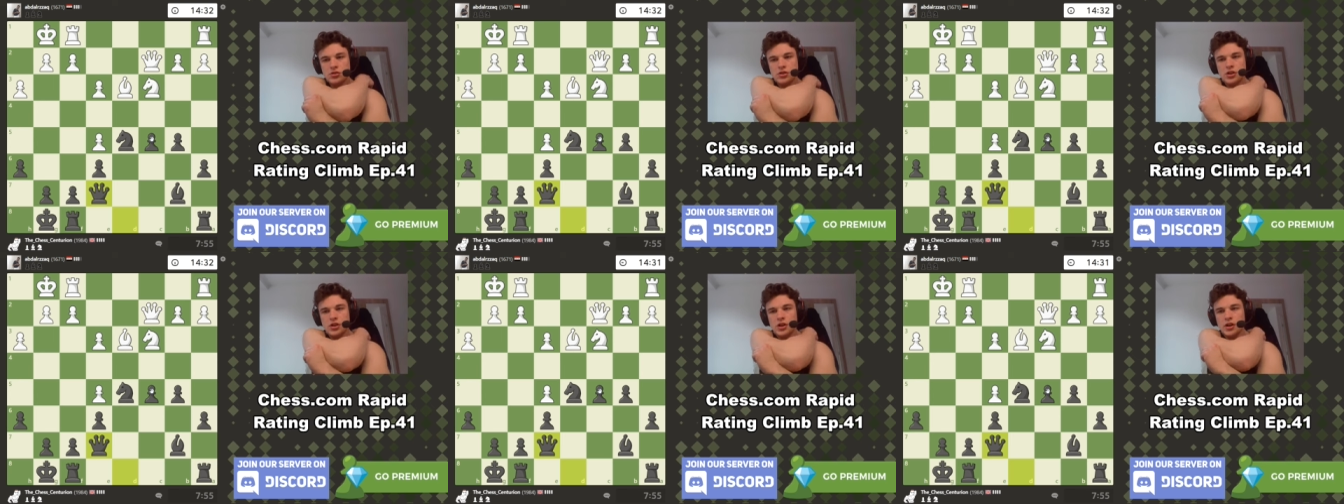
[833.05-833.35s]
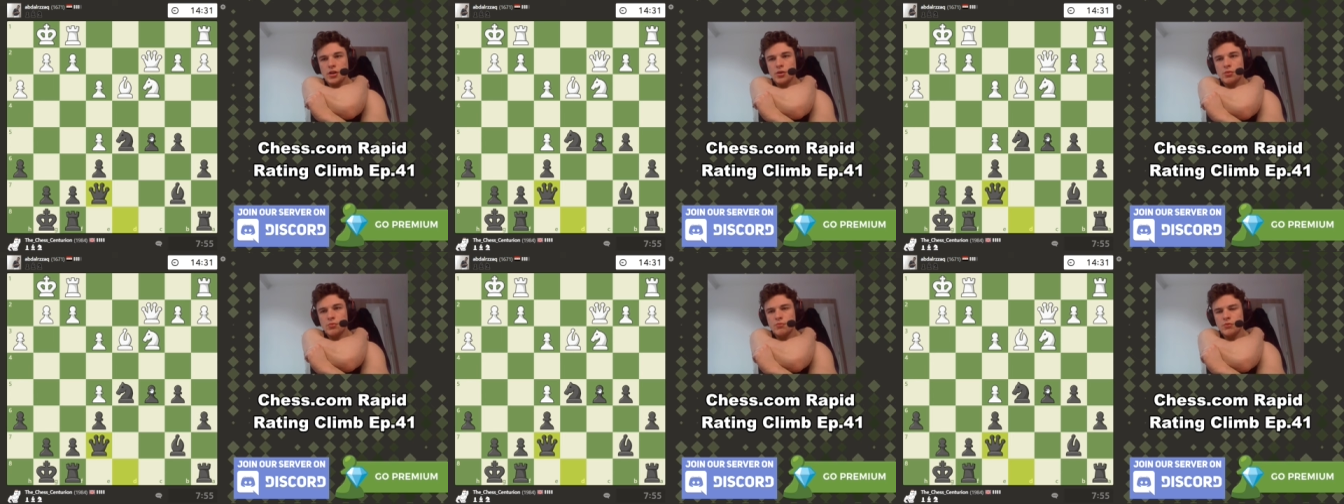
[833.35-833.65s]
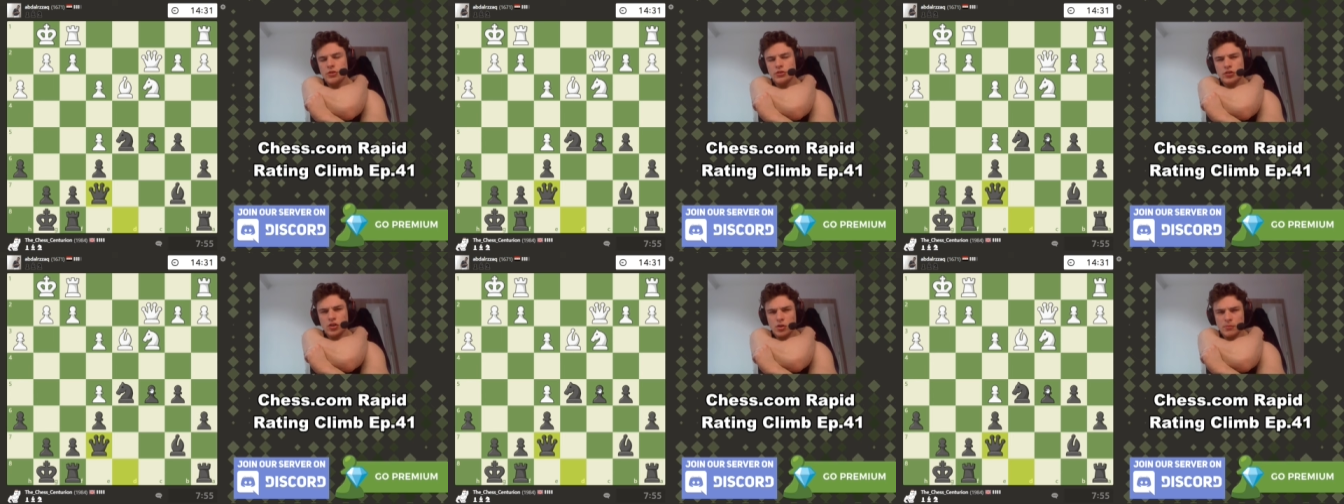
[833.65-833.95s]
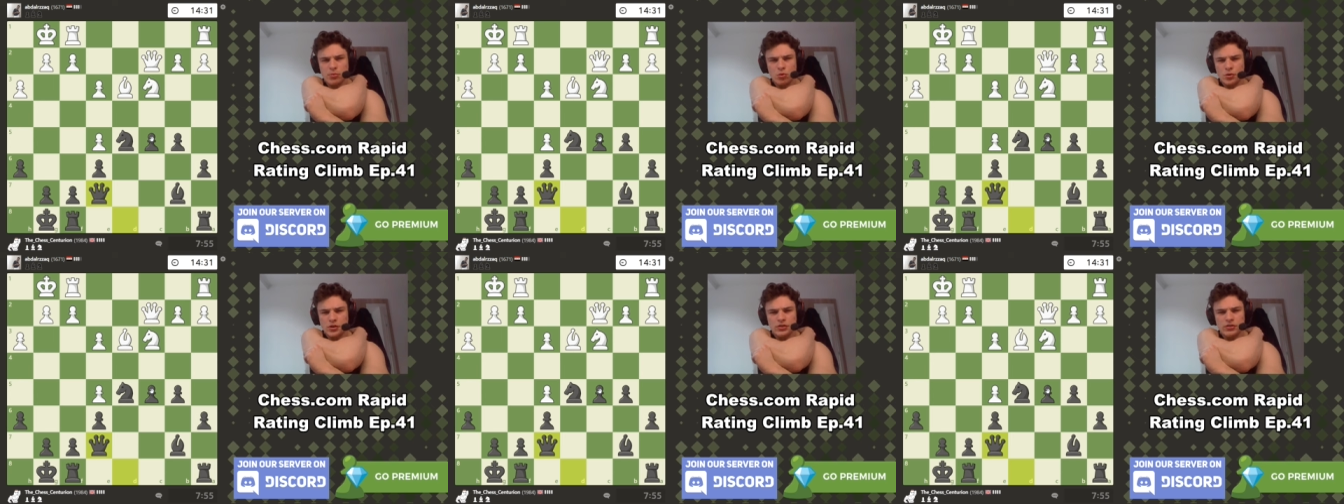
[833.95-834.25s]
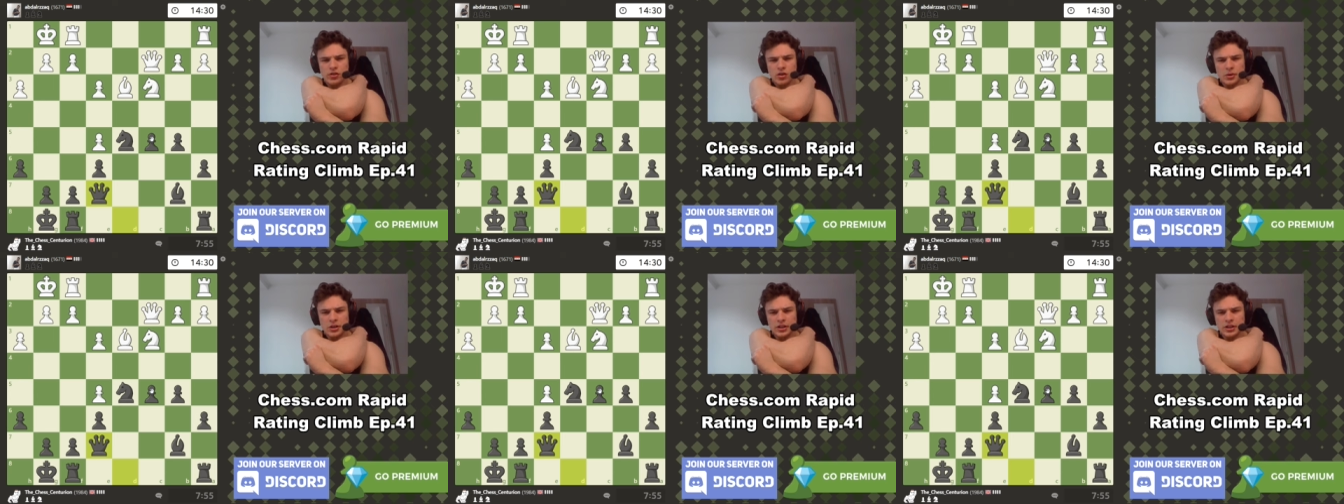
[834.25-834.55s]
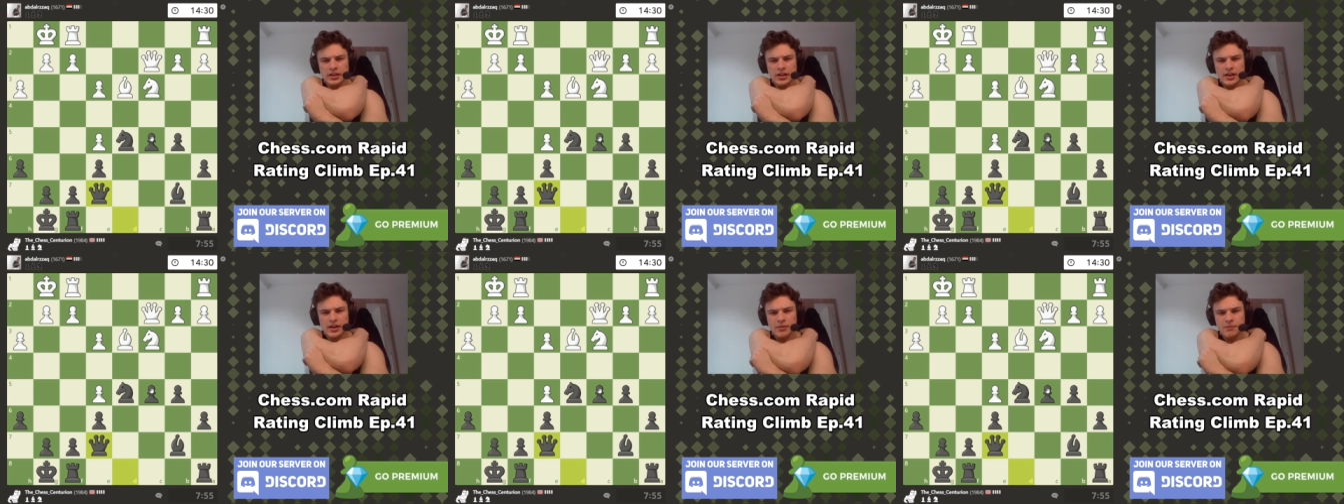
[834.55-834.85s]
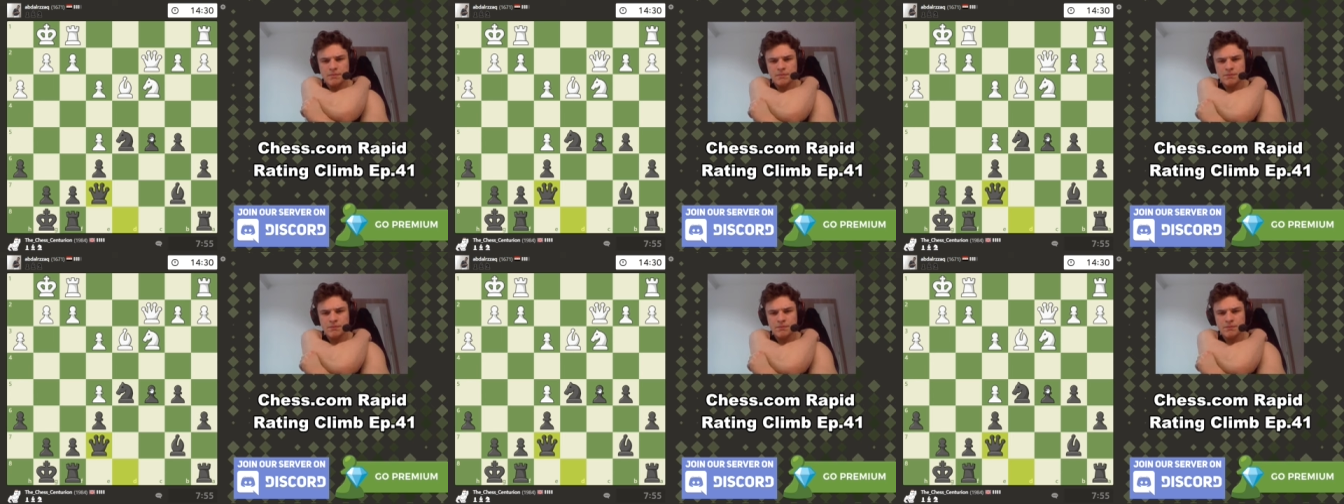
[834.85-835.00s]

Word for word: you know? There's no point doing that.